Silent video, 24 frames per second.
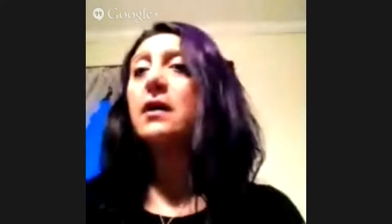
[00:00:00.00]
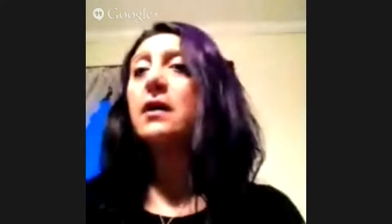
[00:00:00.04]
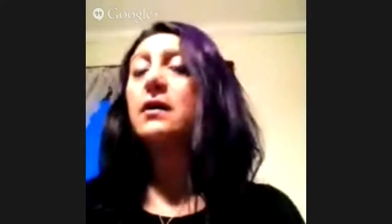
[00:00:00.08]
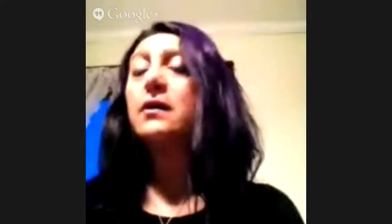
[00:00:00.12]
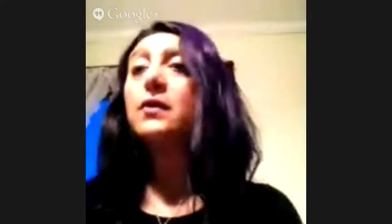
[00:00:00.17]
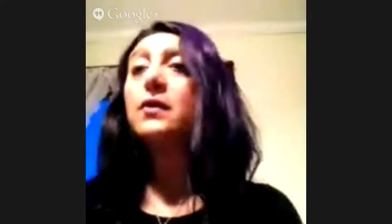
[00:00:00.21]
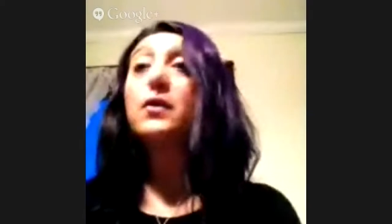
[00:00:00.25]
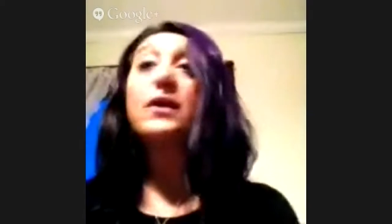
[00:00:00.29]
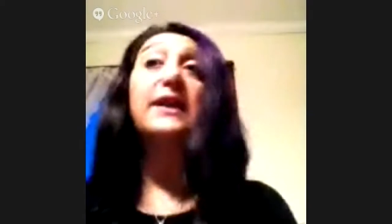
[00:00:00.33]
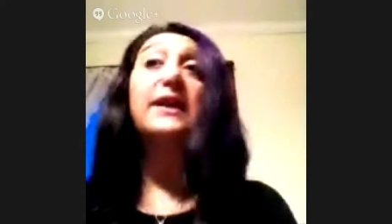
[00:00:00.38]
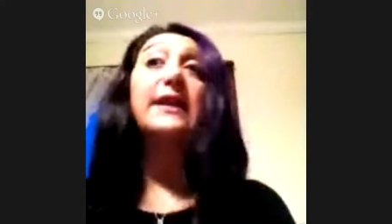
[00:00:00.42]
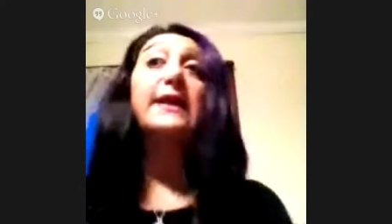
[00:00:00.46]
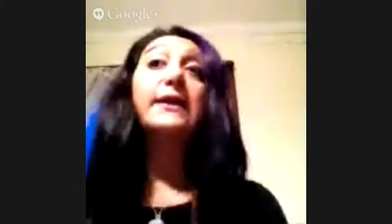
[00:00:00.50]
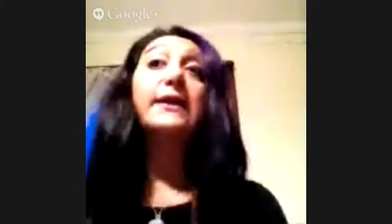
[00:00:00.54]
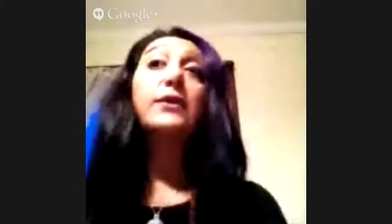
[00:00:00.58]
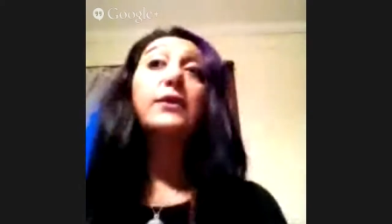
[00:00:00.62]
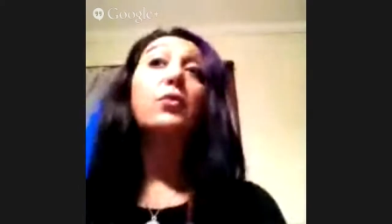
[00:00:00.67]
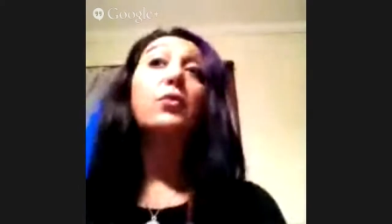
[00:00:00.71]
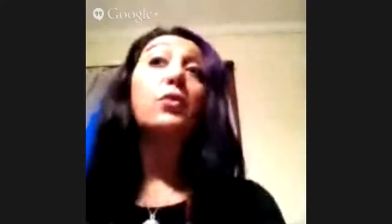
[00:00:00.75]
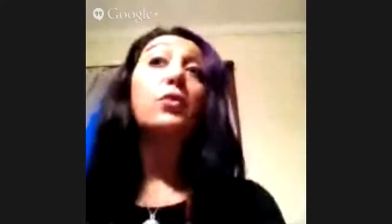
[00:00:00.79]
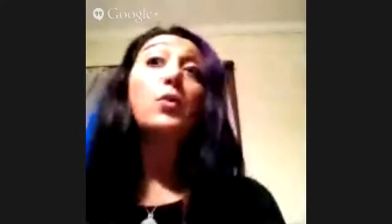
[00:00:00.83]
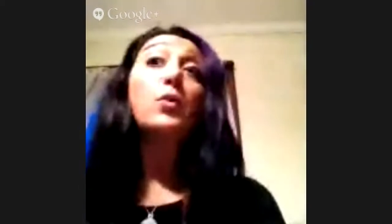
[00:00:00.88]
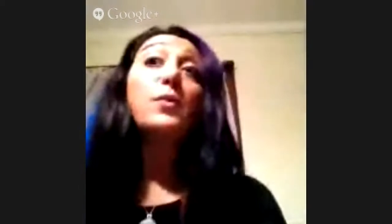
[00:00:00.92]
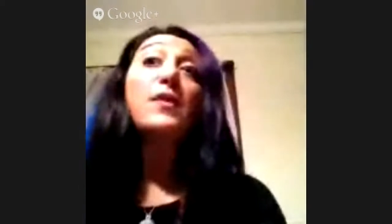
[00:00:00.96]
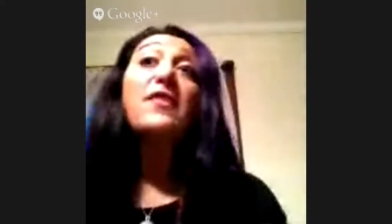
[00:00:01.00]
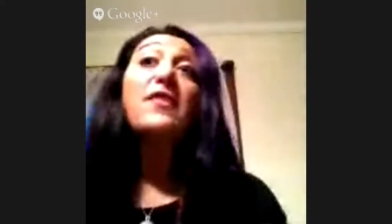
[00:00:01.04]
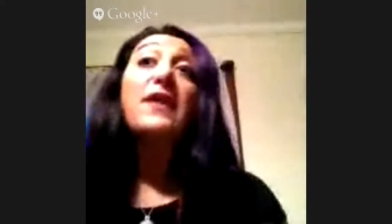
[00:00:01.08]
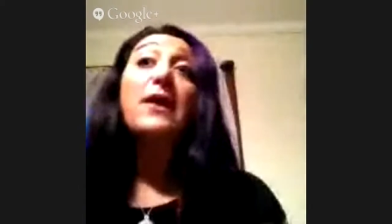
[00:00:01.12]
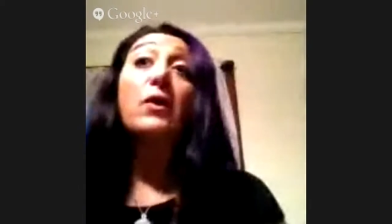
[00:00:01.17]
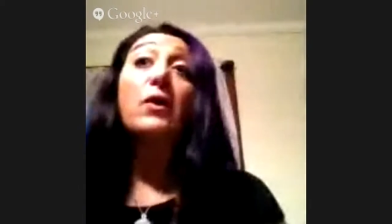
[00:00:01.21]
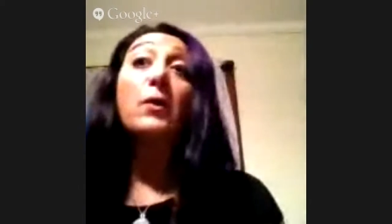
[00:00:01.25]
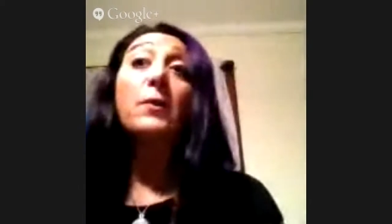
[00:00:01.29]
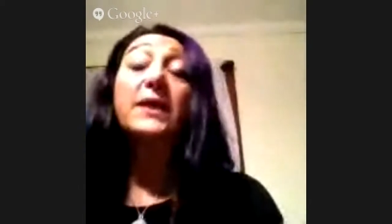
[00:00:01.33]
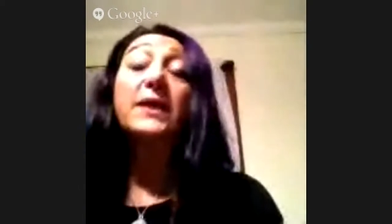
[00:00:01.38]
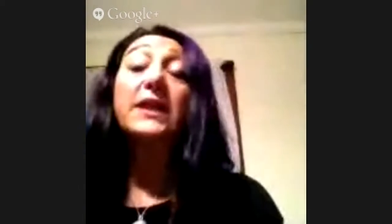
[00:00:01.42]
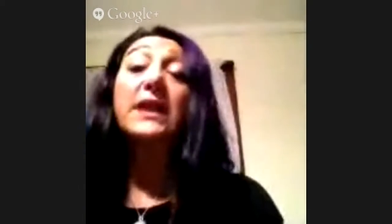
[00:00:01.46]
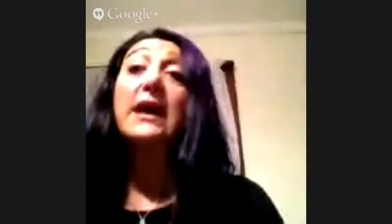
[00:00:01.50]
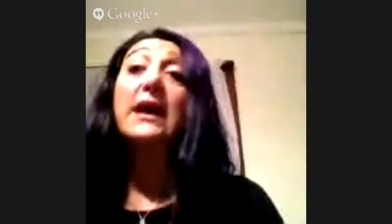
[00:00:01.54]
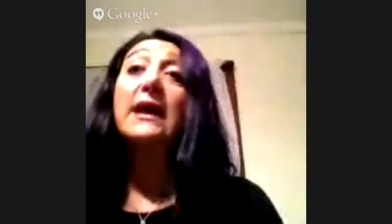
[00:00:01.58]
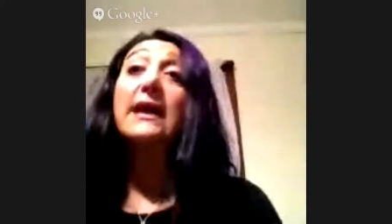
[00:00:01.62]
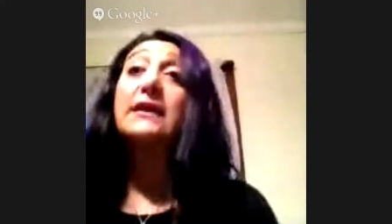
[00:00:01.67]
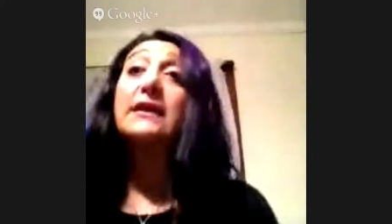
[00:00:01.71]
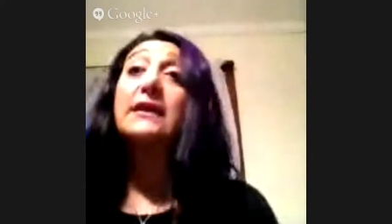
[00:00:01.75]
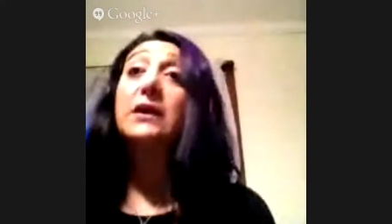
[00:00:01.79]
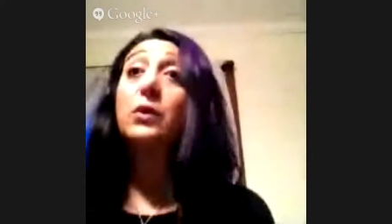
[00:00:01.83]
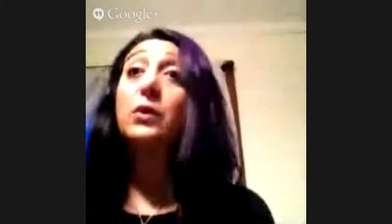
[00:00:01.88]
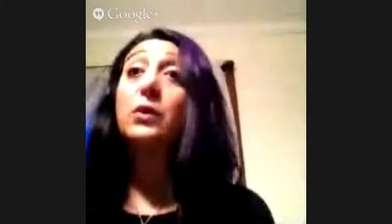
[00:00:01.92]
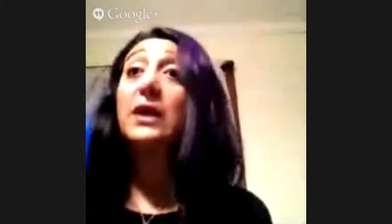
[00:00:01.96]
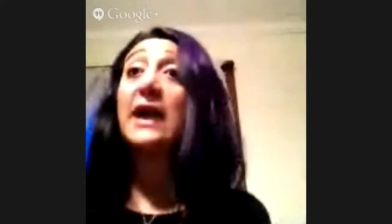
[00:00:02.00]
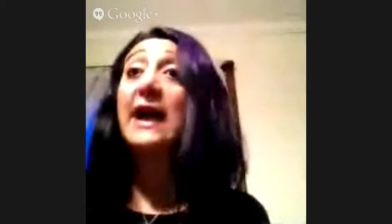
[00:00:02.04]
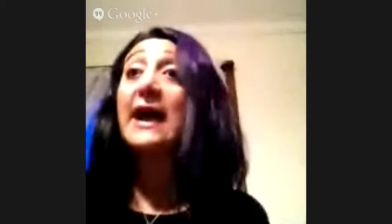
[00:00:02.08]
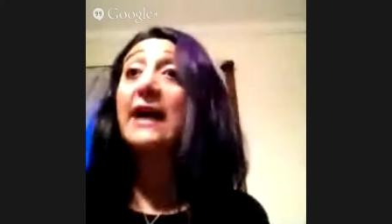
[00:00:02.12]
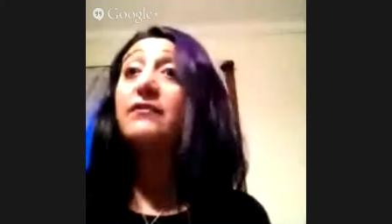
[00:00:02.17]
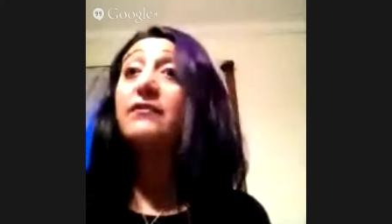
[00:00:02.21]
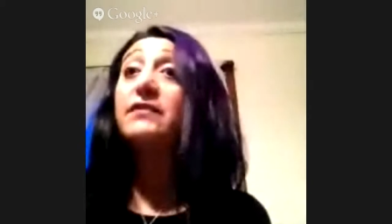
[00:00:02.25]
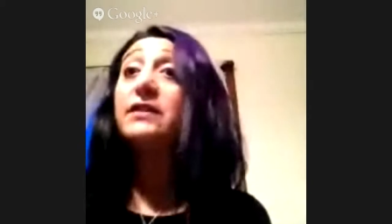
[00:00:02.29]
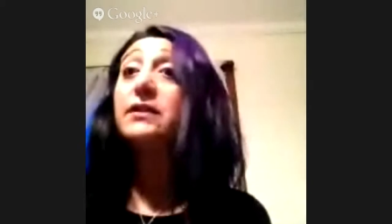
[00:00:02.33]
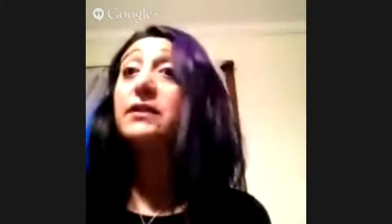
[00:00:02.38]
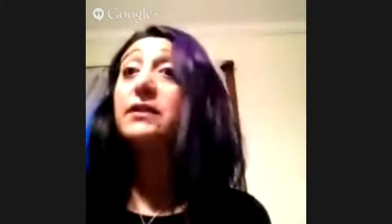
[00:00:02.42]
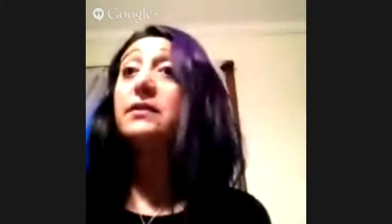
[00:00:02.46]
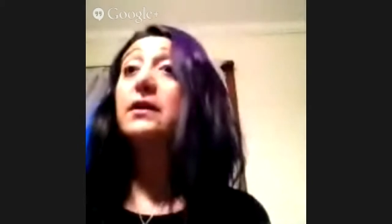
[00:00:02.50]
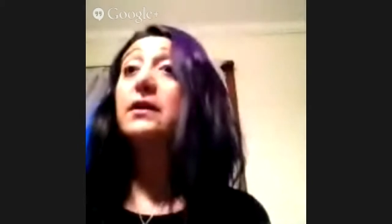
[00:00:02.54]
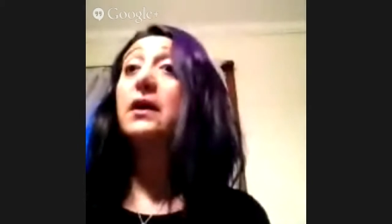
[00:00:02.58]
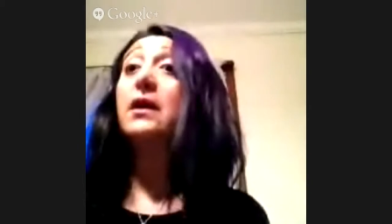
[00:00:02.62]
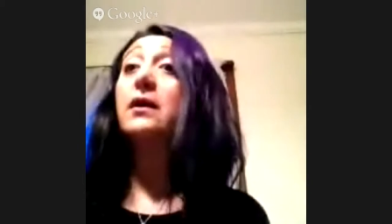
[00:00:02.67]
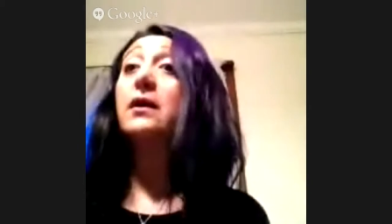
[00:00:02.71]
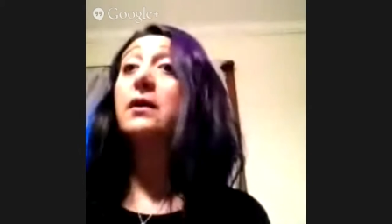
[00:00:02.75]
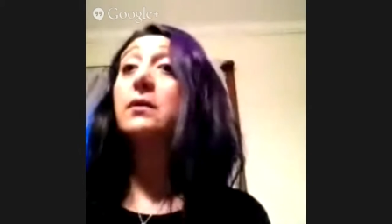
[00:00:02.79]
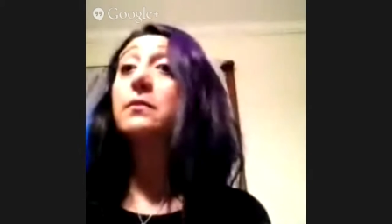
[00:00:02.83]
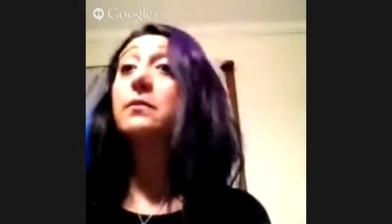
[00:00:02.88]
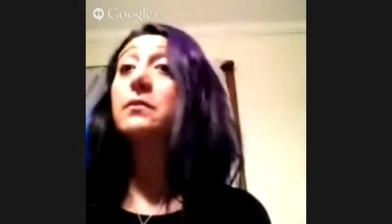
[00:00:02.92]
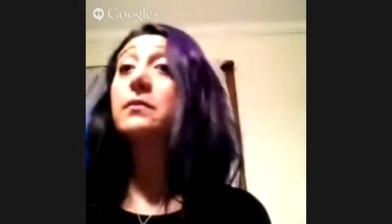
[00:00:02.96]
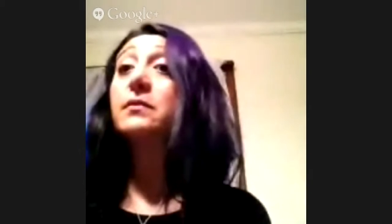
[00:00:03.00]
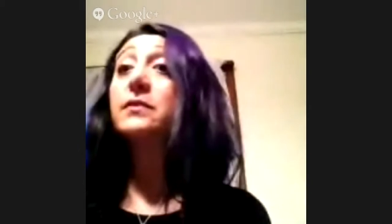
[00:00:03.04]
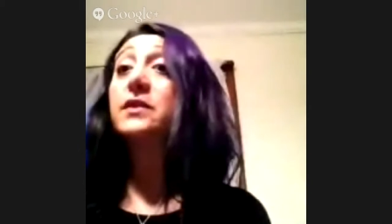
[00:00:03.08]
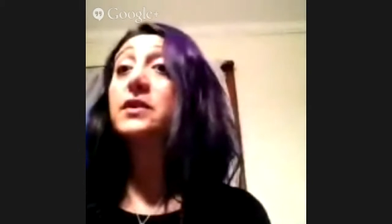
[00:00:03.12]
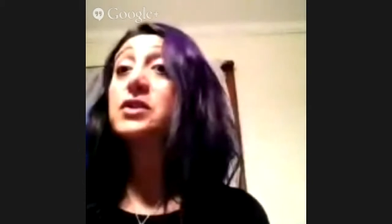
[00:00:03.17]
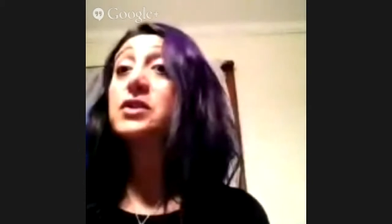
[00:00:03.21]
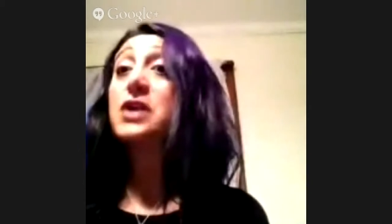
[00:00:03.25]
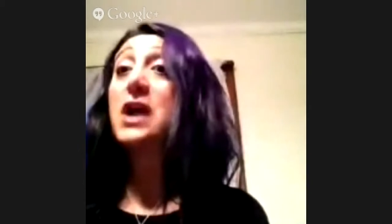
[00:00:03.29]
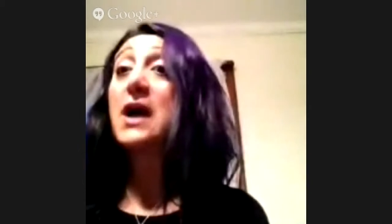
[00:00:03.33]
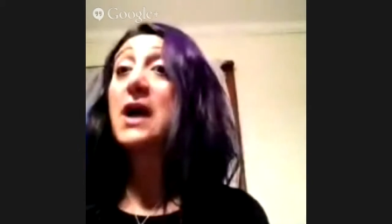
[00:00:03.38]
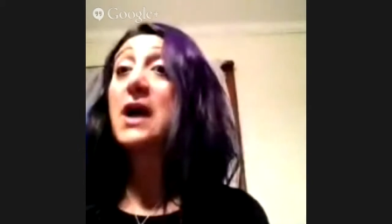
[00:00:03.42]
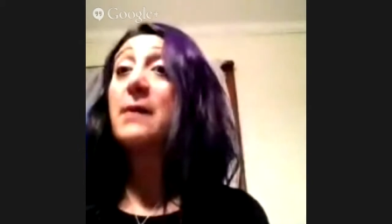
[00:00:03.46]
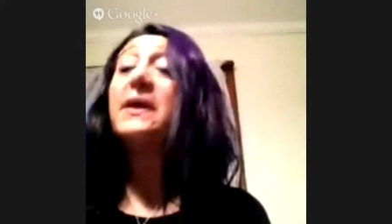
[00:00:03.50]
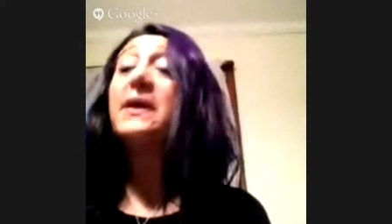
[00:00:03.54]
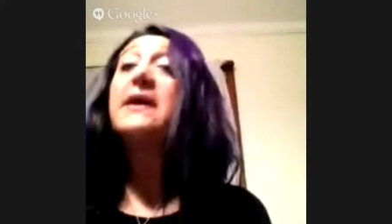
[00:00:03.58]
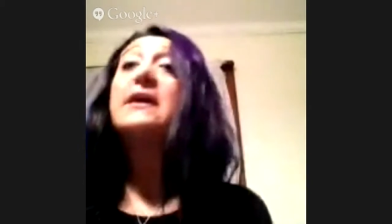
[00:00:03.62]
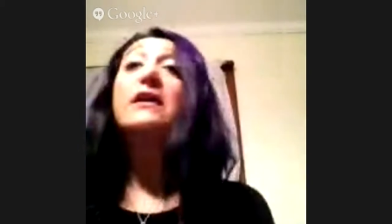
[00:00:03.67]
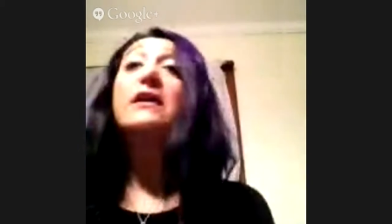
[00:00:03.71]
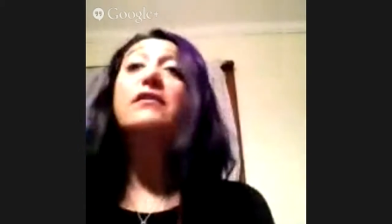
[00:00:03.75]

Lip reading: Creating an aromatherapy line that we'll have in the shop.